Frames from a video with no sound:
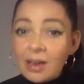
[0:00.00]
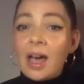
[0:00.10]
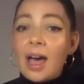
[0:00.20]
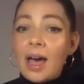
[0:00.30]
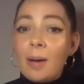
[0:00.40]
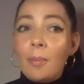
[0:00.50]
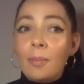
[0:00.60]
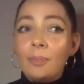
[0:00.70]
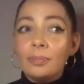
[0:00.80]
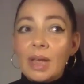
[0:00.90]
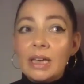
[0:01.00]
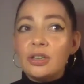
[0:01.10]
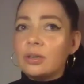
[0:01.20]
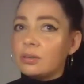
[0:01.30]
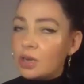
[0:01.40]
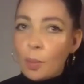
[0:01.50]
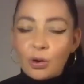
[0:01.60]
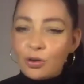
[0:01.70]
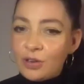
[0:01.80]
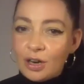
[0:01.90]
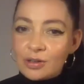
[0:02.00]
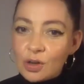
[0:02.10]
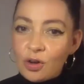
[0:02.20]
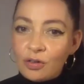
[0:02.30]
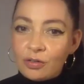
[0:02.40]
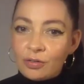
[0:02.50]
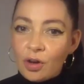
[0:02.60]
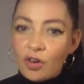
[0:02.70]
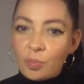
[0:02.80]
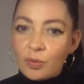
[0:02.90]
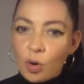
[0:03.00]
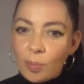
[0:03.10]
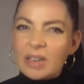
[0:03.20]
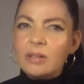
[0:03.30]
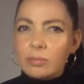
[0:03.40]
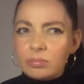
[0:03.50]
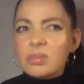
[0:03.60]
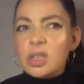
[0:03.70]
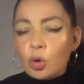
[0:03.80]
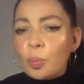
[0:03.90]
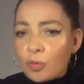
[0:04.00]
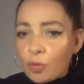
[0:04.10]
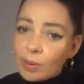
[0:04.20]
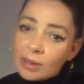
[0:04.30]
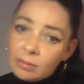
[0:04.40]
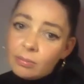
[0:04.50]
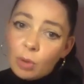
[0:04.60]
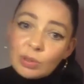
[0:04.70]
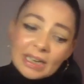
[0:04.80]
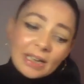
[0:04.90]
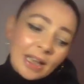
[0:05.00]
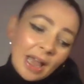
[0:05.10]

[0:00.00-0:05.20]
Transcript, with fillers: Um, I took a number of years off of performing, um, solo performing mostly,